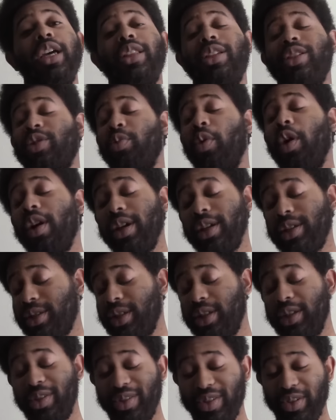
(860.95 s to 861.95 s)
The smartest
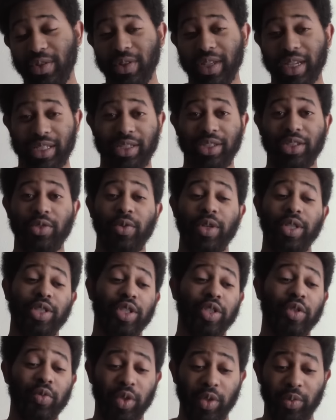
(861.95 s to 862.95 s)
thing you could do in that
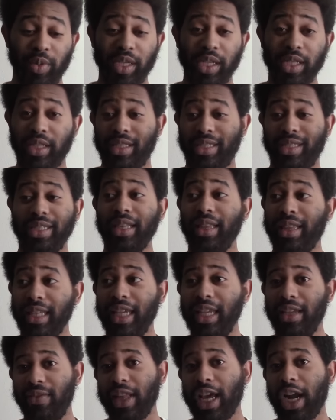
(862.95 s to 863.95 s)
situation would be to
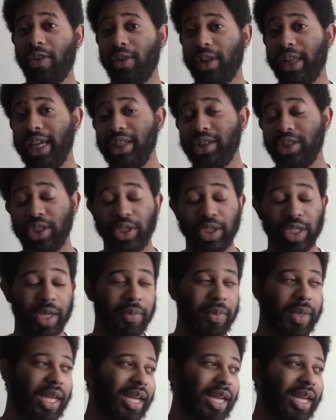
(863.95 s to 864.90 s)
leave that relationship.